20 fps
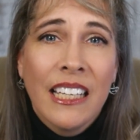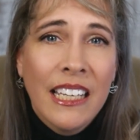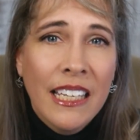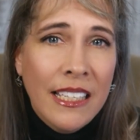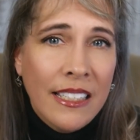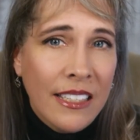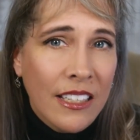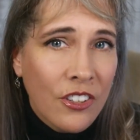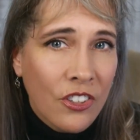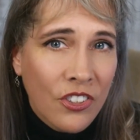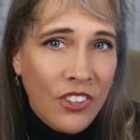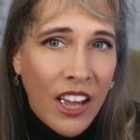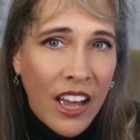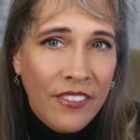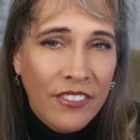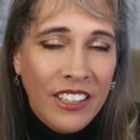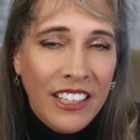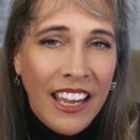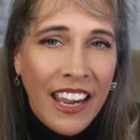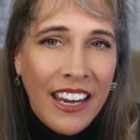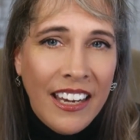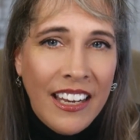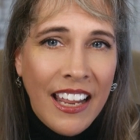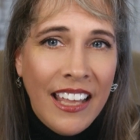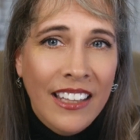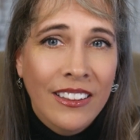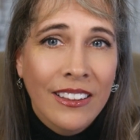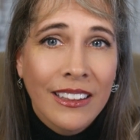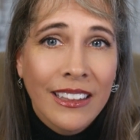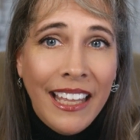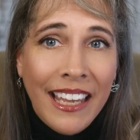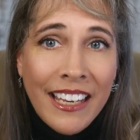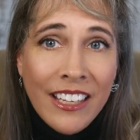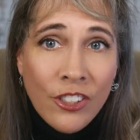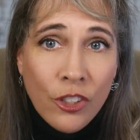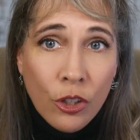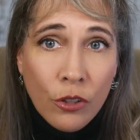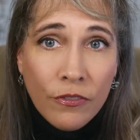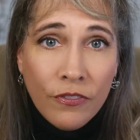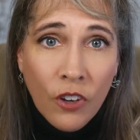easy to navigate, and
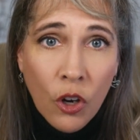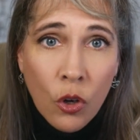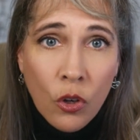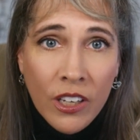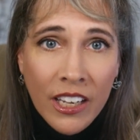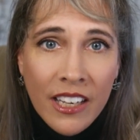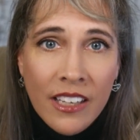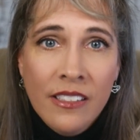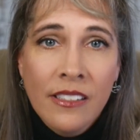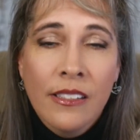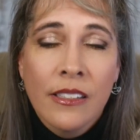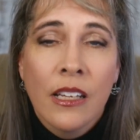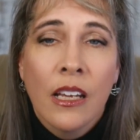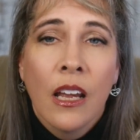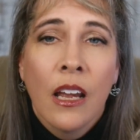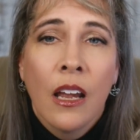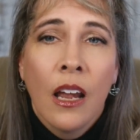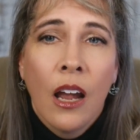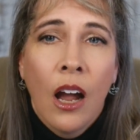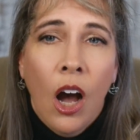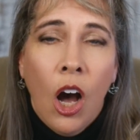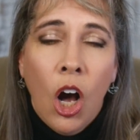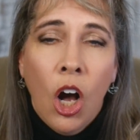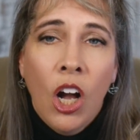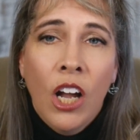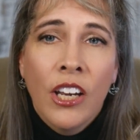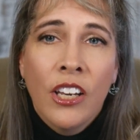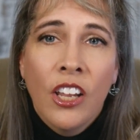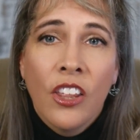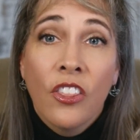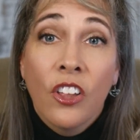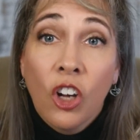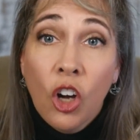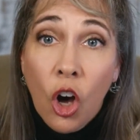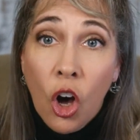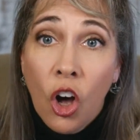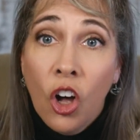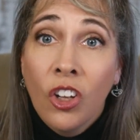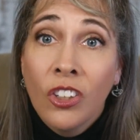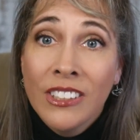laser focused on the
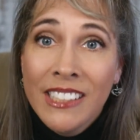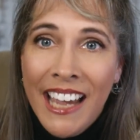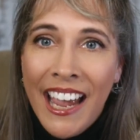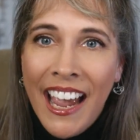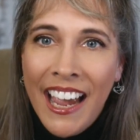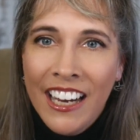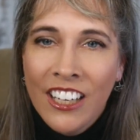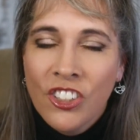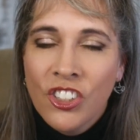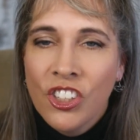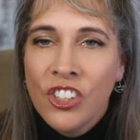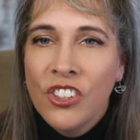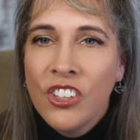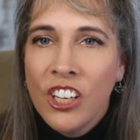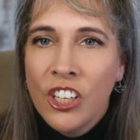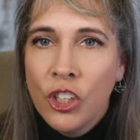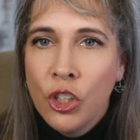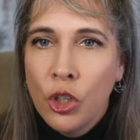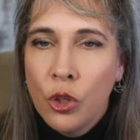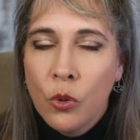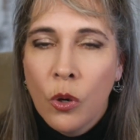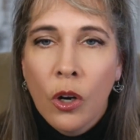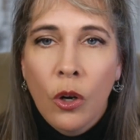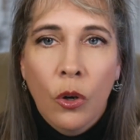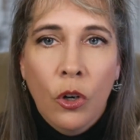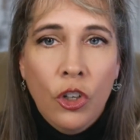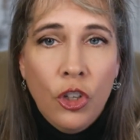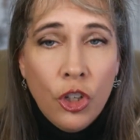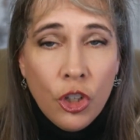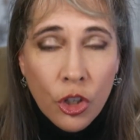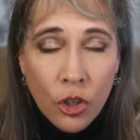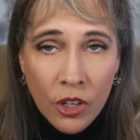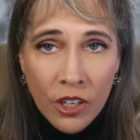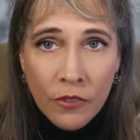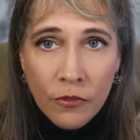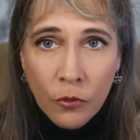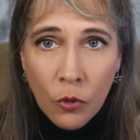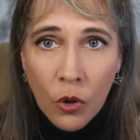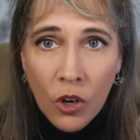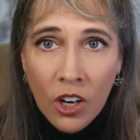call to action that you are shooting
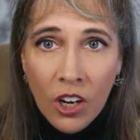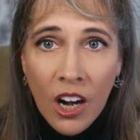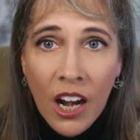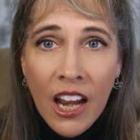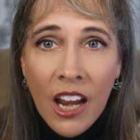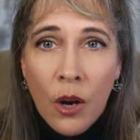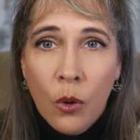for,